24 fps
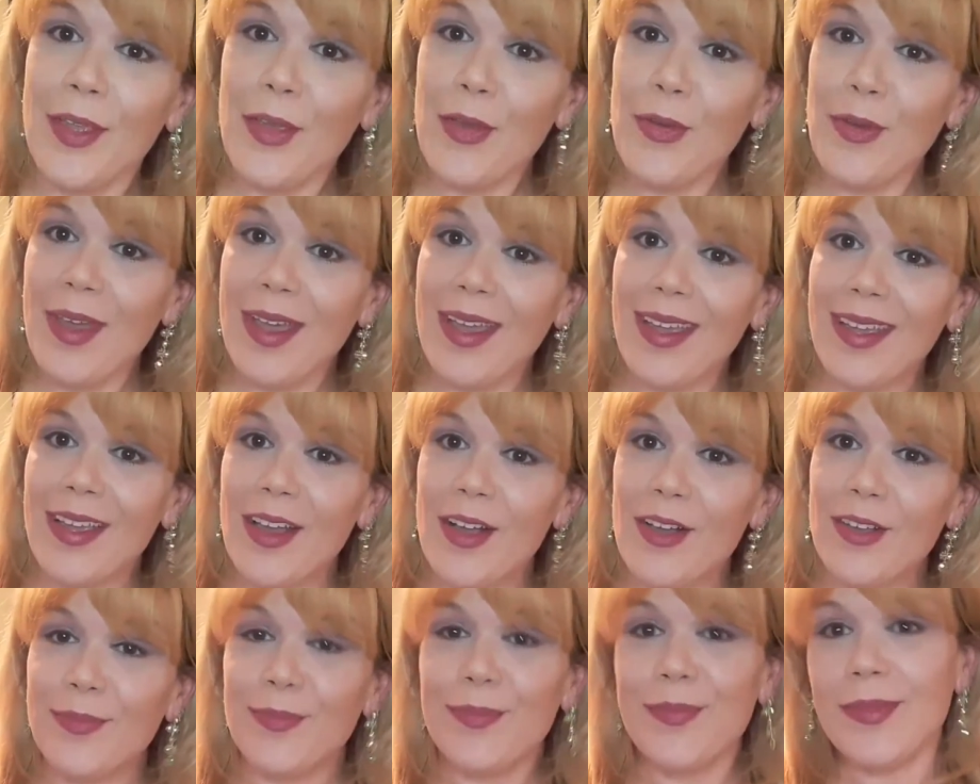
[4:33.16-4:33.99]
Okay,
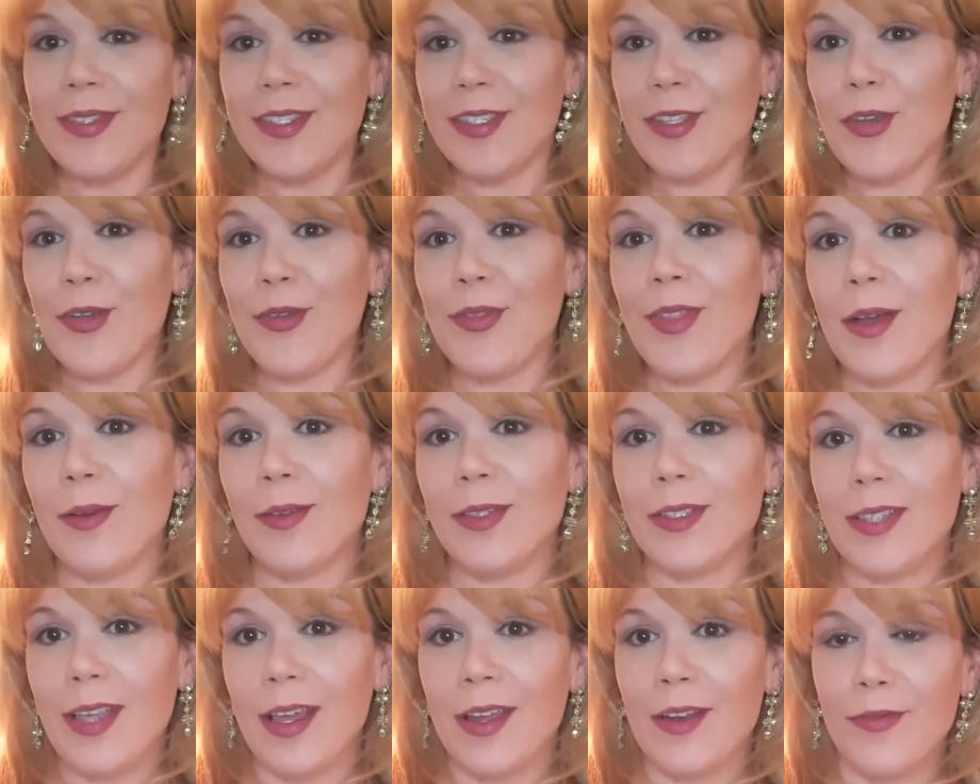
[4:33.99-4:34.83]
y'all, so that
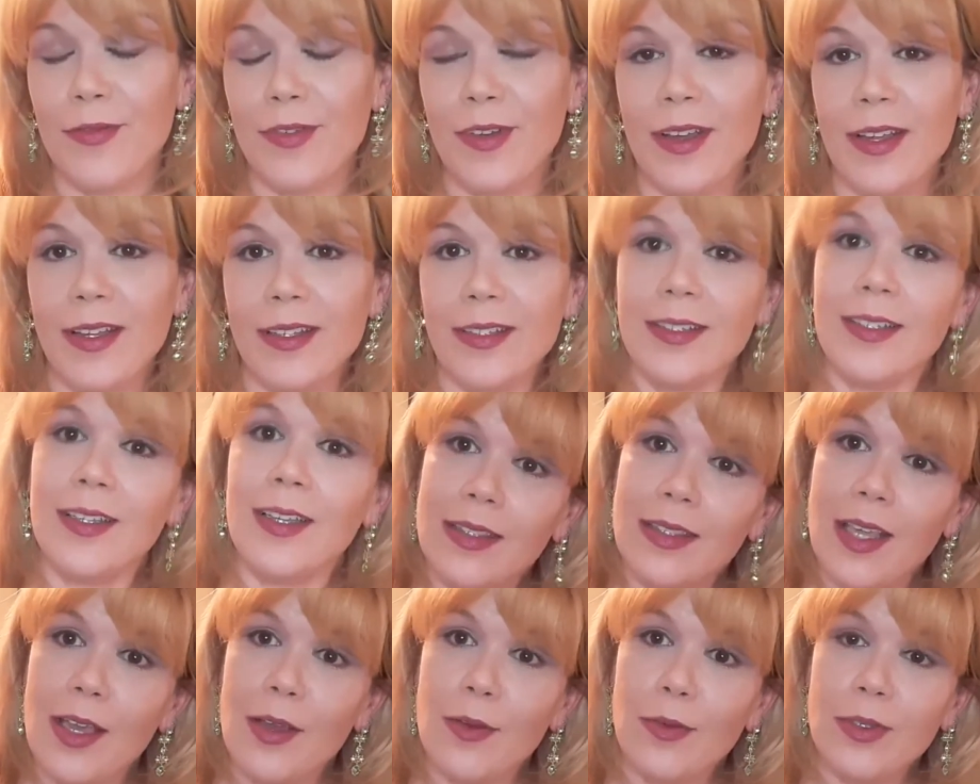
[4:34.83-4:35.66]
was kind of fun.
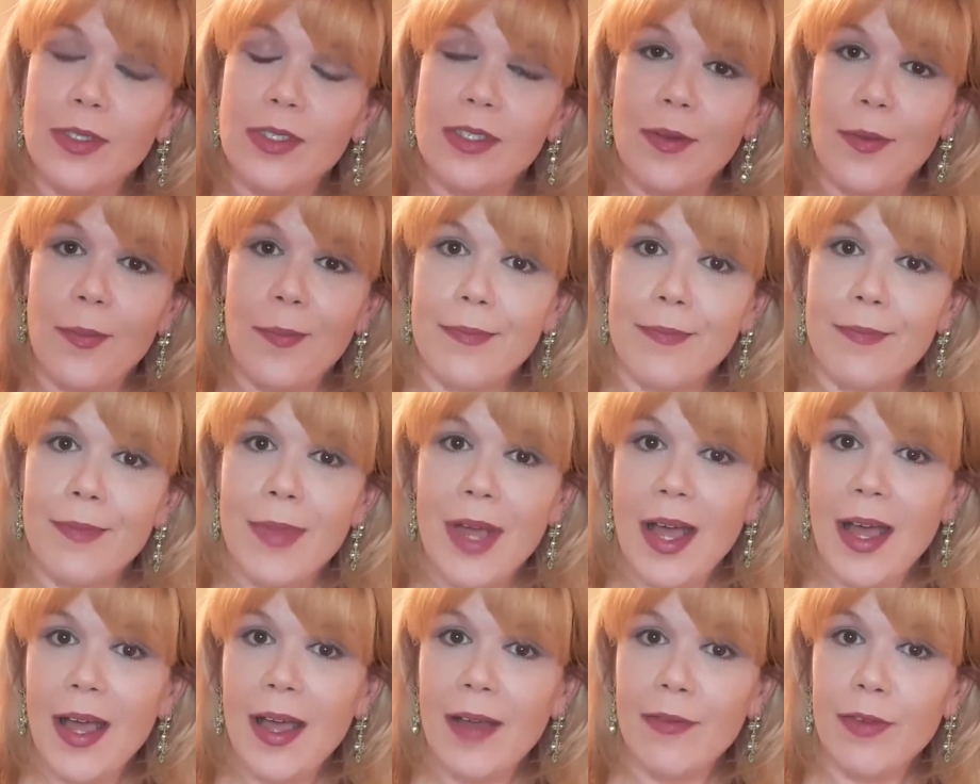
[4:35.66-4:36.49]
That was
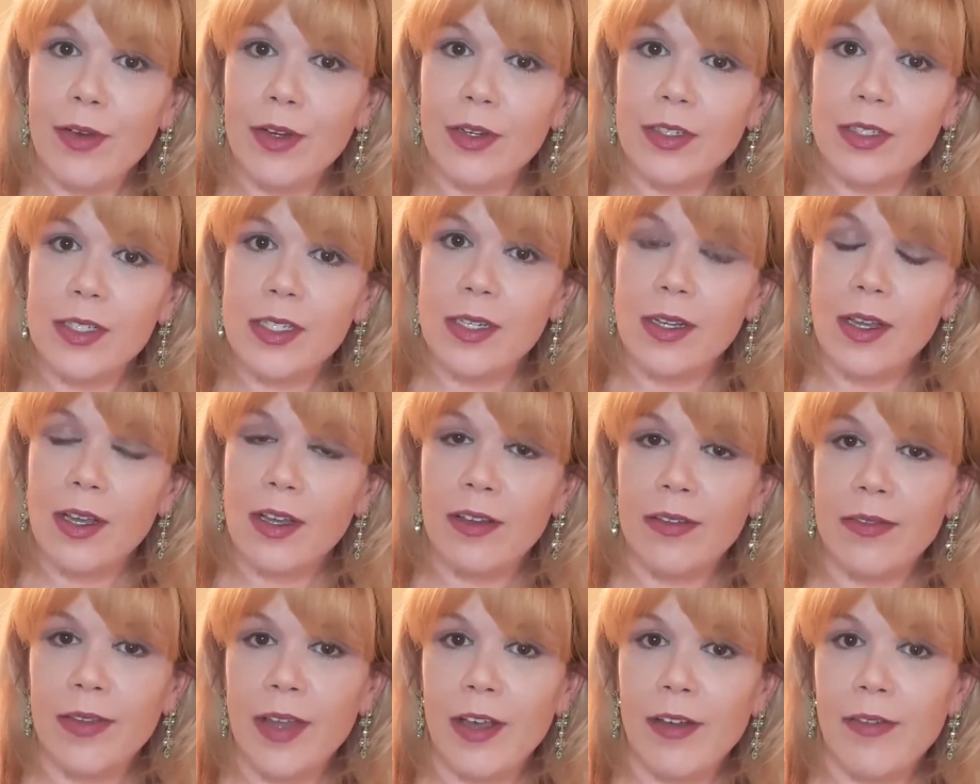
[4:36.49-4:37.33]
my version
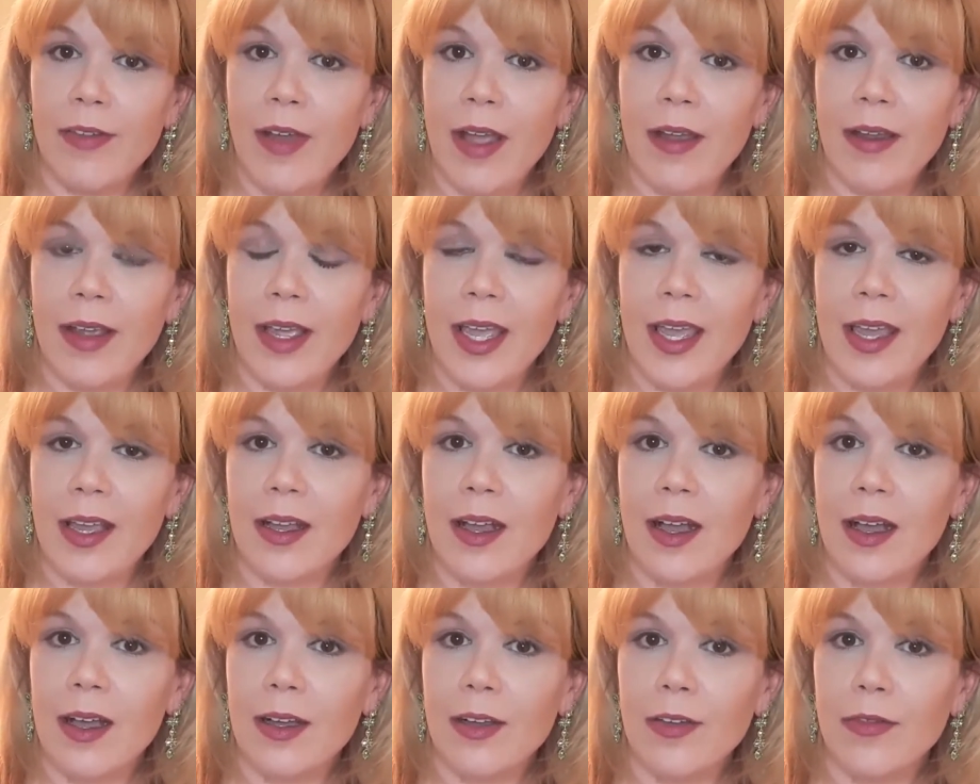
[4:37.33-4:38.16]
of Elvira
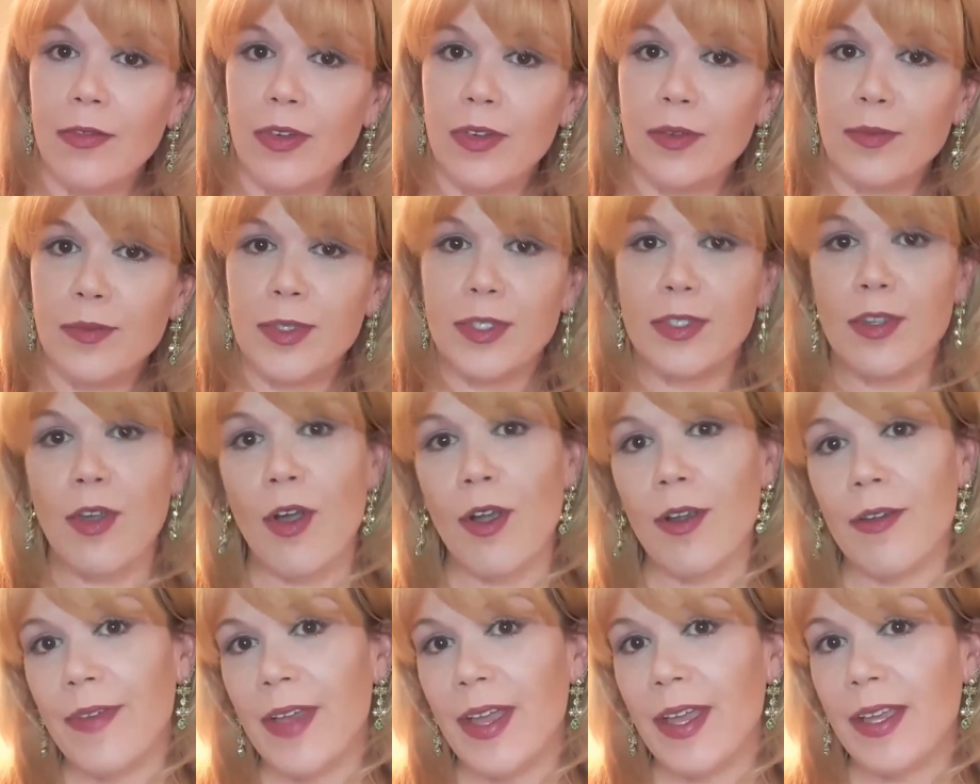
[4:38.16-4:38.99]
Hancock from
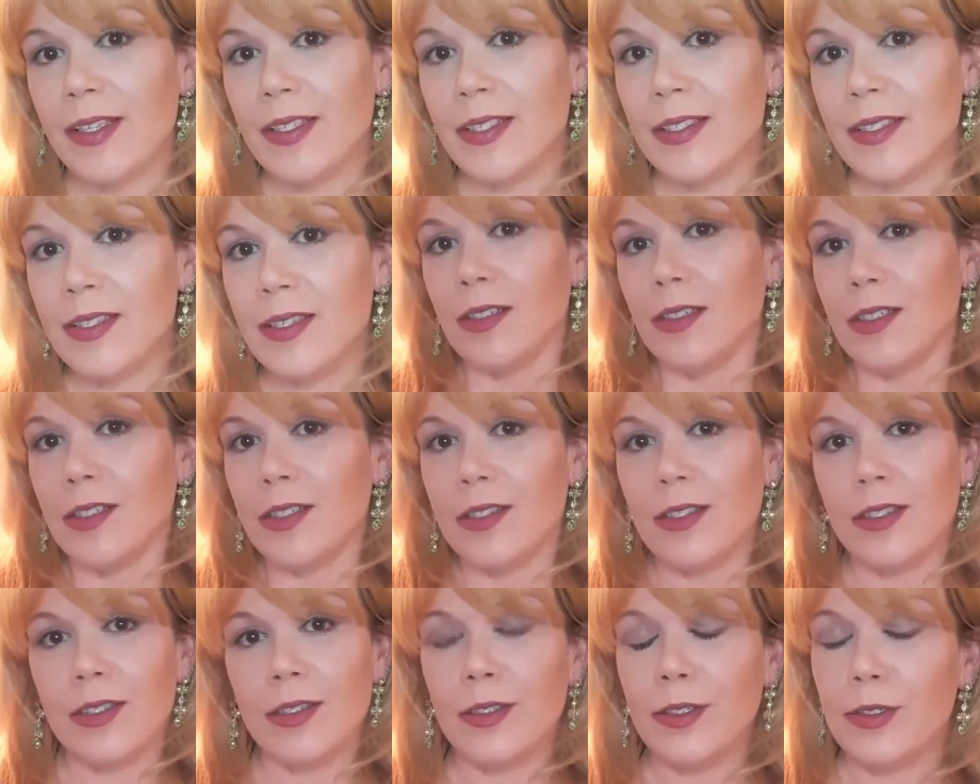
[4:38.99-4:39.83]
Scarface.
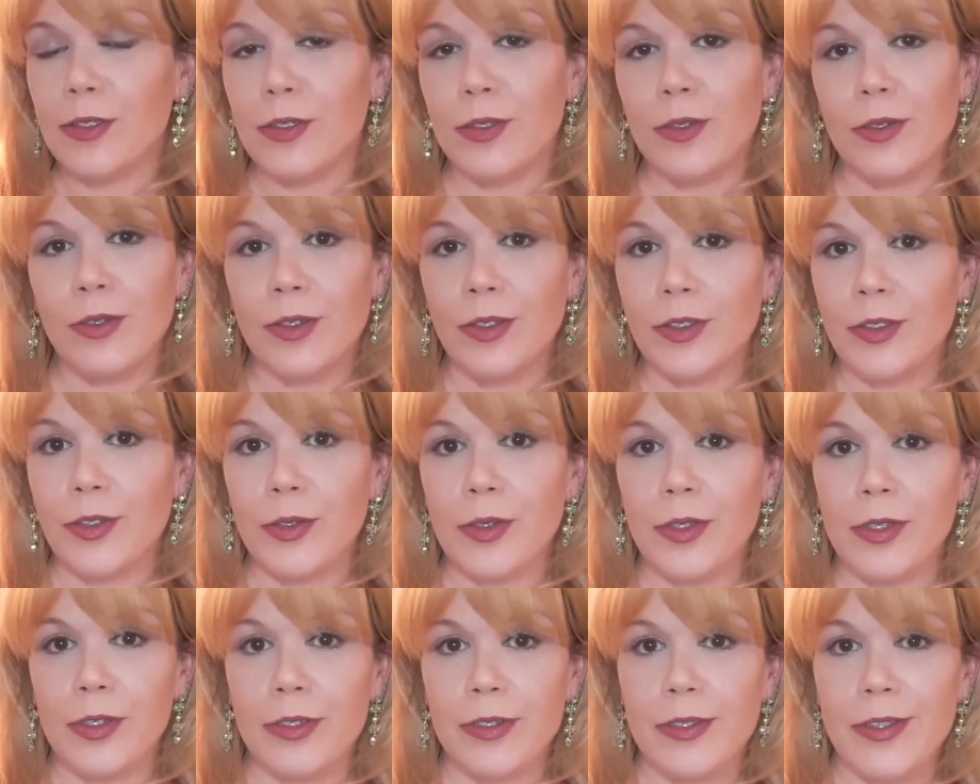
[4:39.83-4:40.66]
Just a little
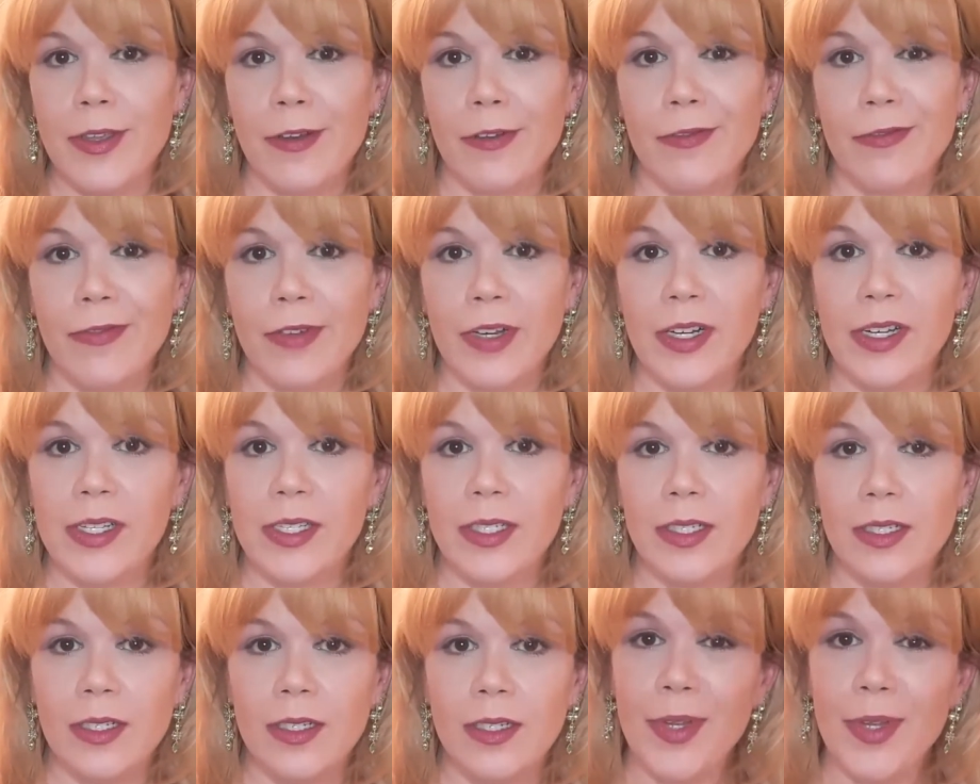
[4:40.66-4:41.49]
do-it-yourself
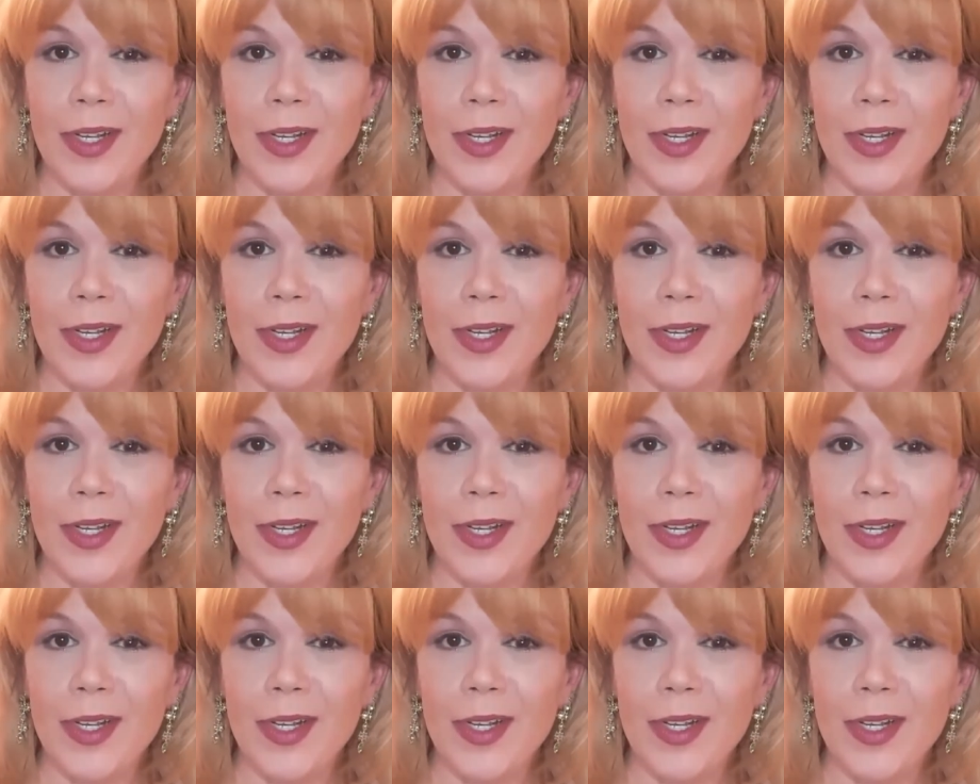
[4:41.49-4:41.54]
fun.